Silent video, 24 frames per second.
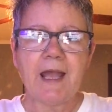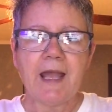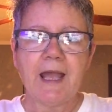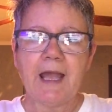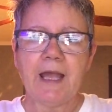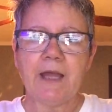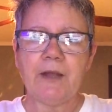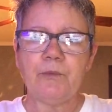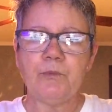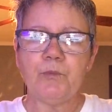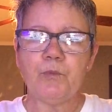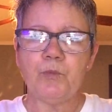
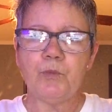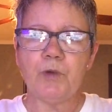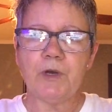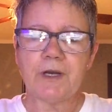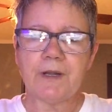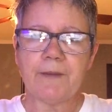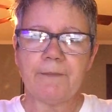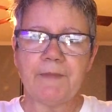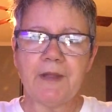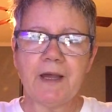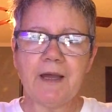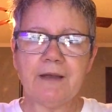And what
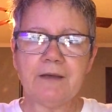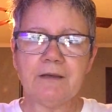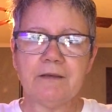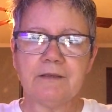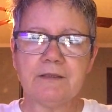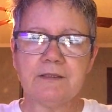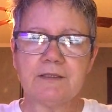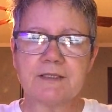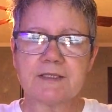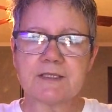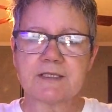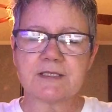I'm not
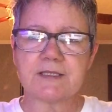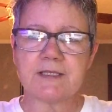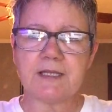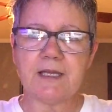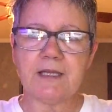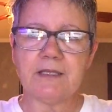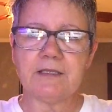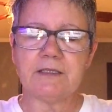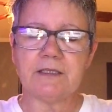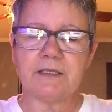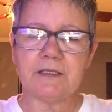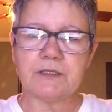
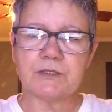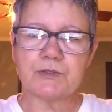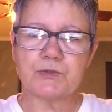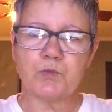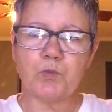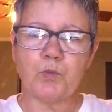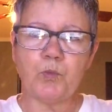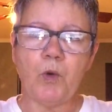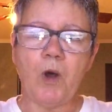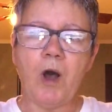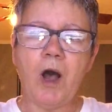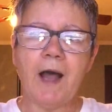understanding is
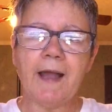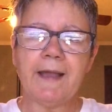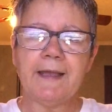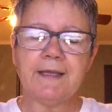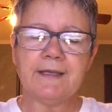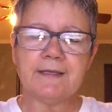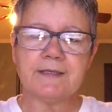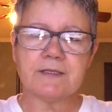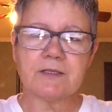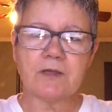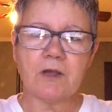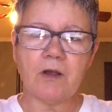
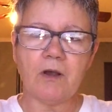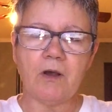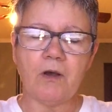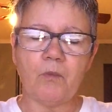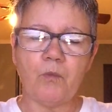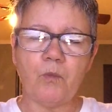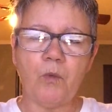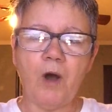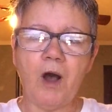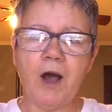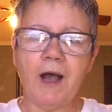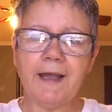
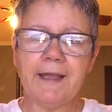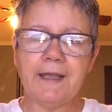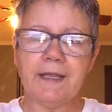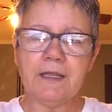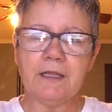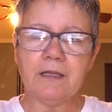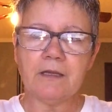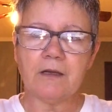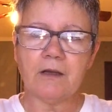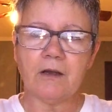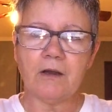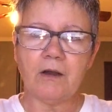
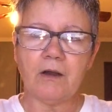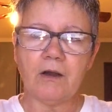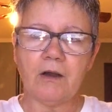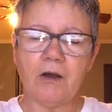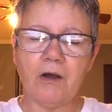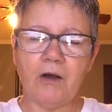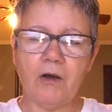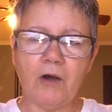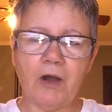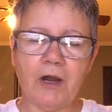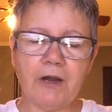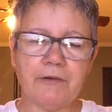why
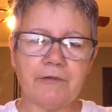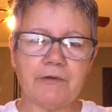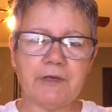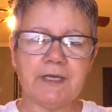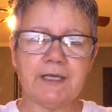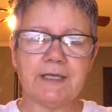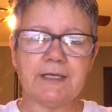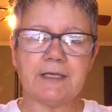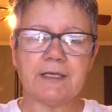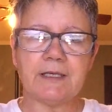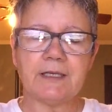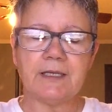
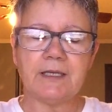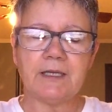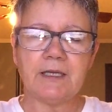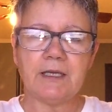aren't